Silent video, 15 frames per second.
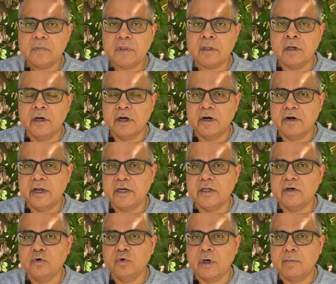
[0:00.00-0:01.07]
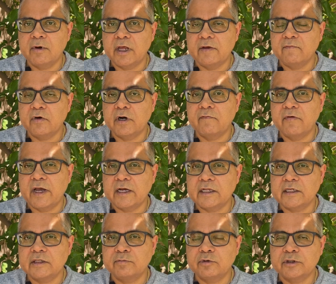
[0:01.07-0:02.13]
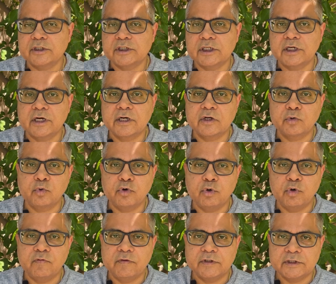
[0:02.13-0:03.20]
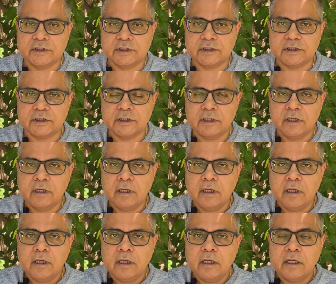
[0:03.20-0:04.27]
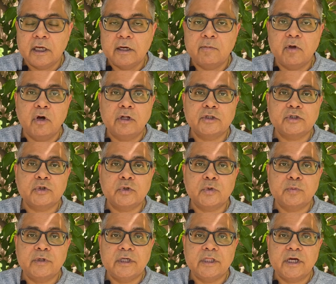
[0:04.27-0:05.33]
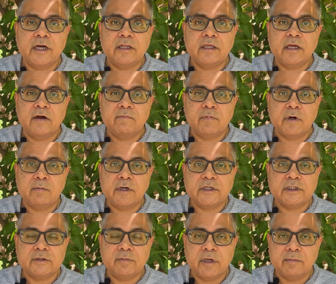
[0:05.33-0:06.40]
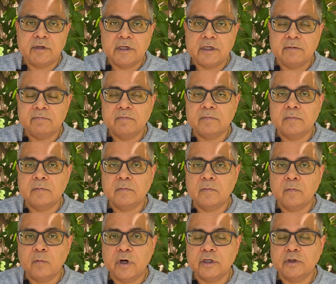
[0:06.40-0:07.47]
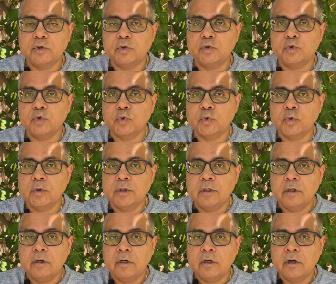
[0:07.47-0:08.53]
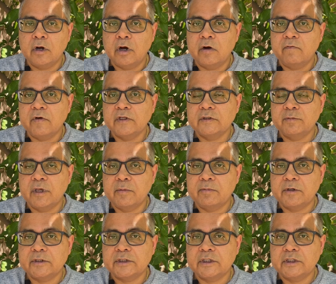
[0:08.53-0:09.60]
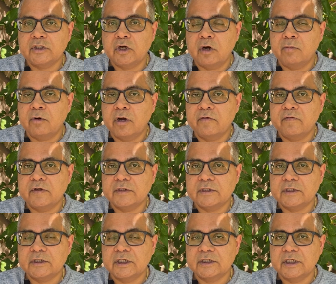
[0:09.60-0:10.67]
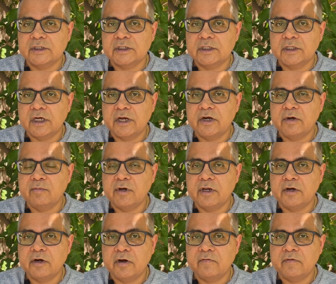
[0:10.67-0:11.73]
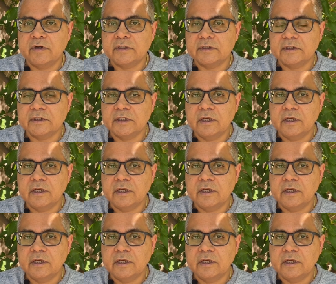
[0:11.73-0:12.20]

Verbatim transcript: are ready to apply for a faculty position at a good university. It may also be that they have published maybe one to two conference papers in top conferences such as in the IEEE conference